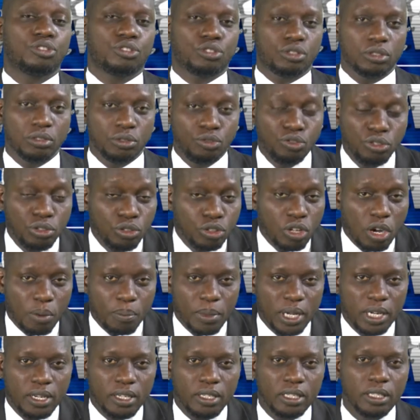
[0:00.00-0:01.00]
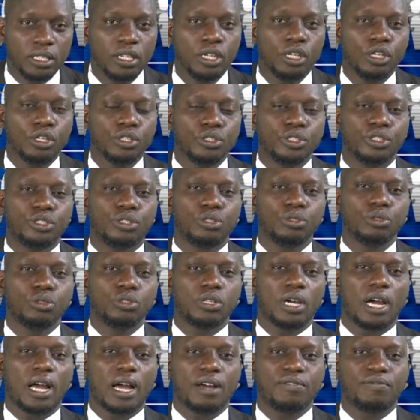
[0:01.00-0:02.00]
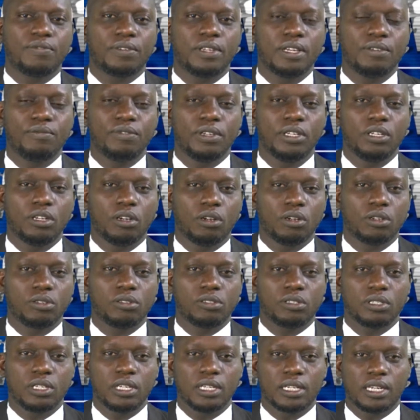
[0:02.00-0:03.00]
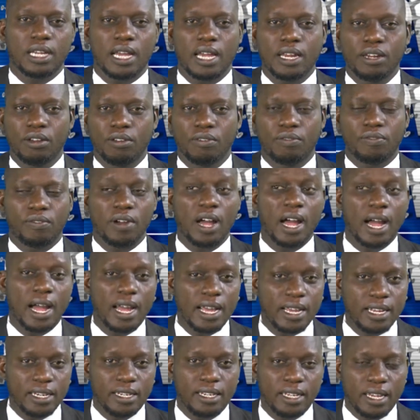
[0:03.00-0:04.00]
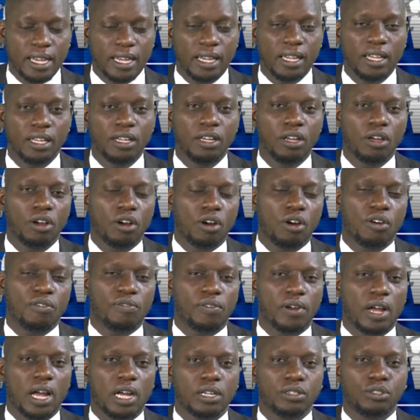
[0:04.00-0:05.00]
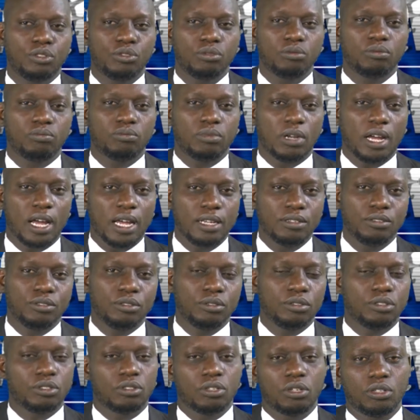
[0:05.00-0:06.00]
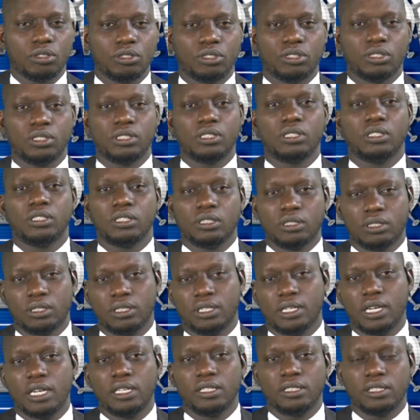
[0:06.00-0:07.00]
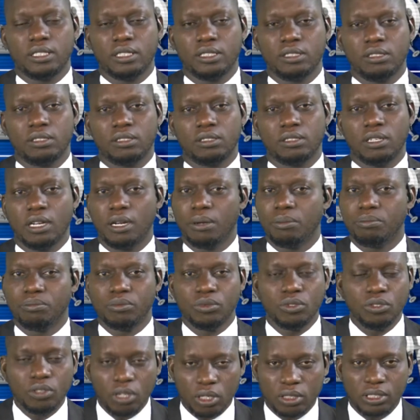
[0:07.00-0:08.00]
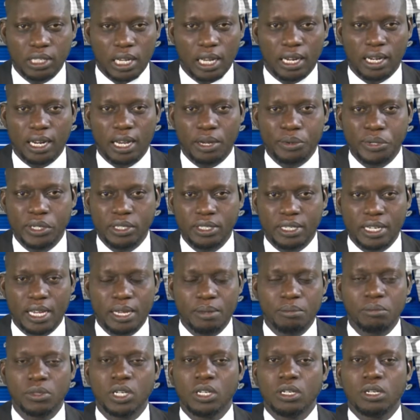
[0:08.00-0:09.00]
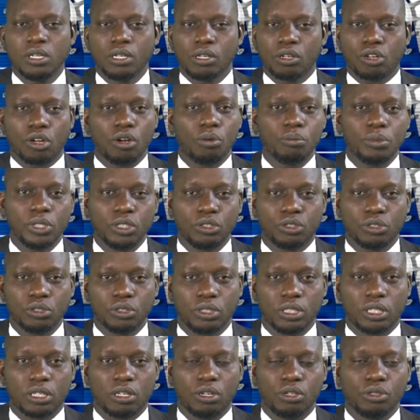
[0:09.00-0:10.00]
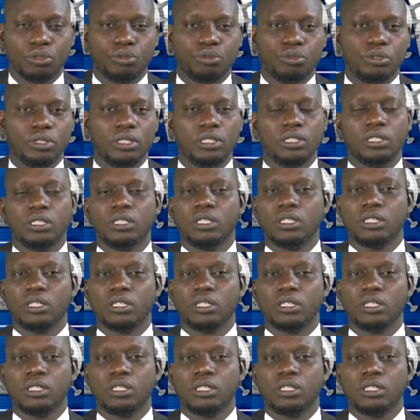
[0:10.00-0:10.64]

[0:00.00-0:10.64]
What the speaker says: normally should have given us a kind of idea of how to handle such cases, not allowing them come into the country,